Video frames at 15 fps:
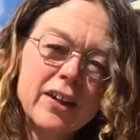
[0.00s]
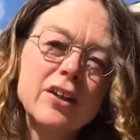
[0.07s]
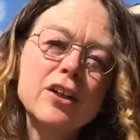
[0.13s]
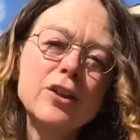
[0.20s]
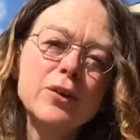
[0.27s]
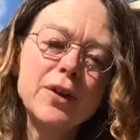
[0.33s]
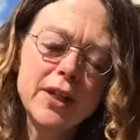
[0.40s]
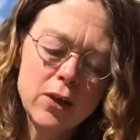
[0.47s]

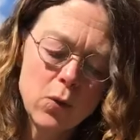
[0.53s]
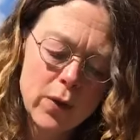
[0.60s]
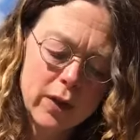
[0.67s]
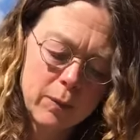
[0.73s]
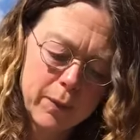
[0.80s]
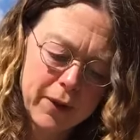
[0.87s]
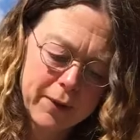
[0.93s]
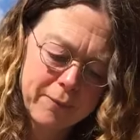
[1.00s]
including
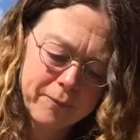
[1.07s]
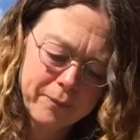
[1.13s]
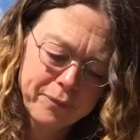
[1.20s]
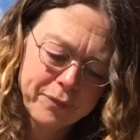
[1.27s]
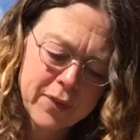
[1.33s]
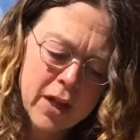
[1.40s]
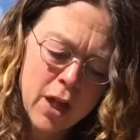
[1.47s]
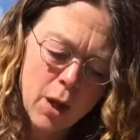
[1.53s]
Wilbur.
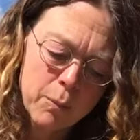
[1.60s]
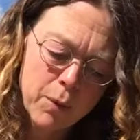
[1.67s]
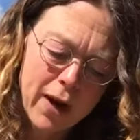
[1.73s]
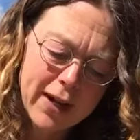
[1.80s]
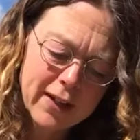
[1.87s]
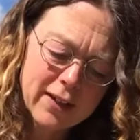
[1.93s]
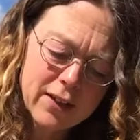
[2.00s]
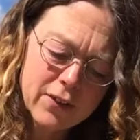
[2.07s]

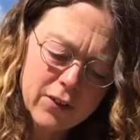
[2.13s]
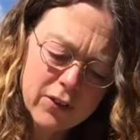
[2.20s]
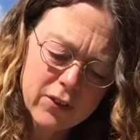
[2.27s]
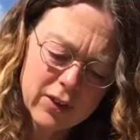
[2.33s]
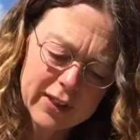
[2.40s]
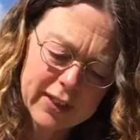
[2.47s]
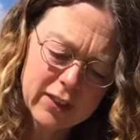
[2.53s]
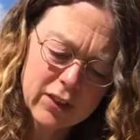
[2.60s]
Bright and early,